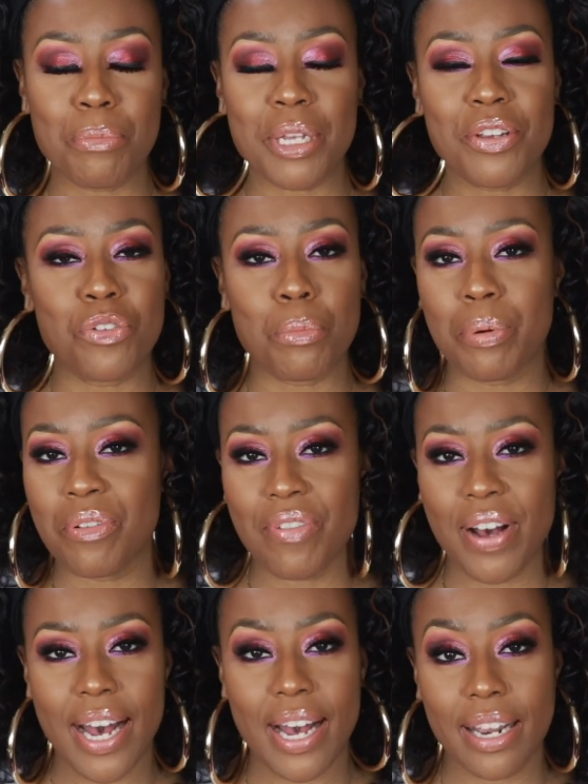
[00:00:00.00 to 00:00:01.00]
even
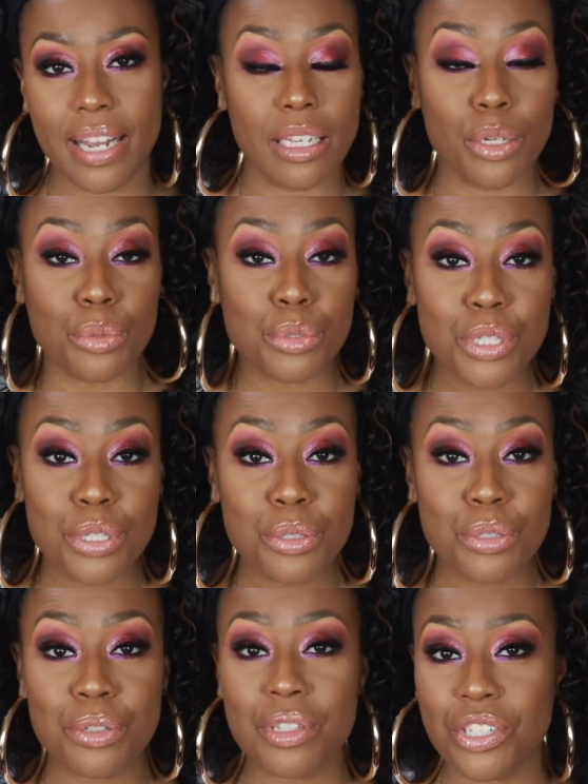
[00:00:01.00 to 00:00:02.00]
provide a little
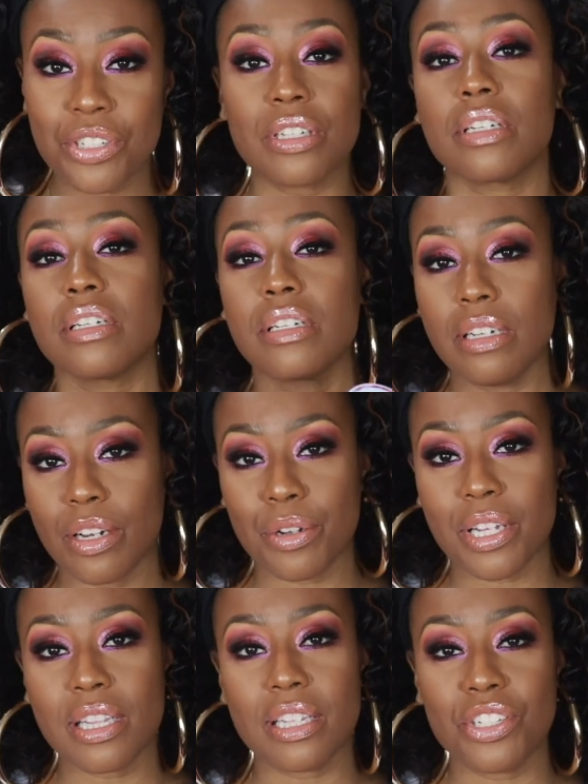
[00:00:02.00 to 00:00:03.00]
tool that you can, you know,
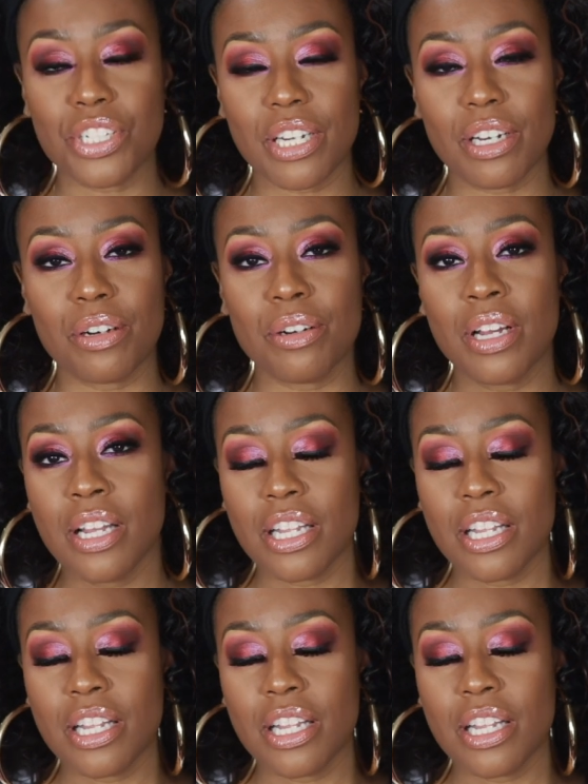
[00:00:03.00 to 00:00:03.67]
get the gel,